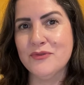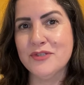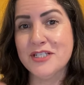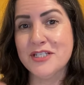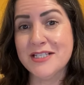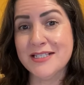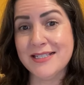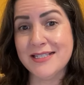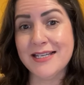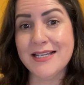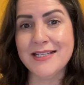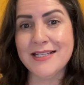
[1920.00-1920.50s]

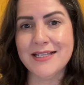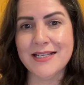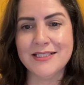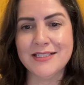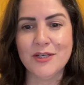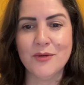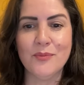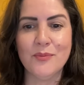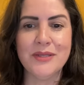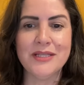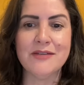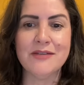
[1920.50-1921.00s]
see that
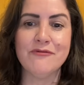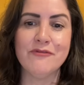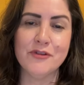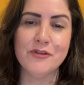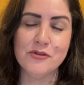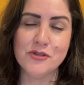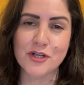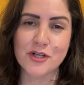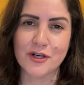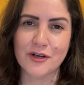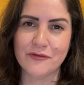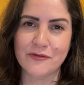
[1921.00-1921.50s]
will be the
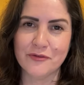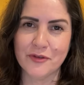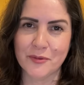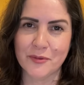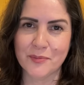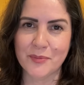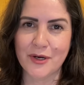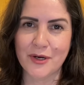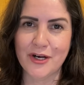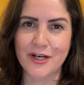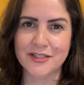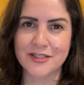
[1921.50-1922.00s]
future of your
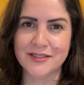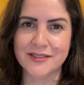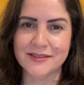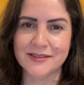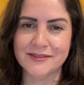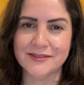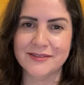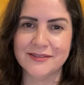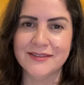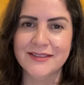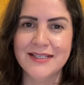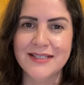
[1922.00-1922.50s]

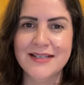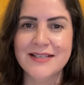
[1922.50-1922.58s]
product.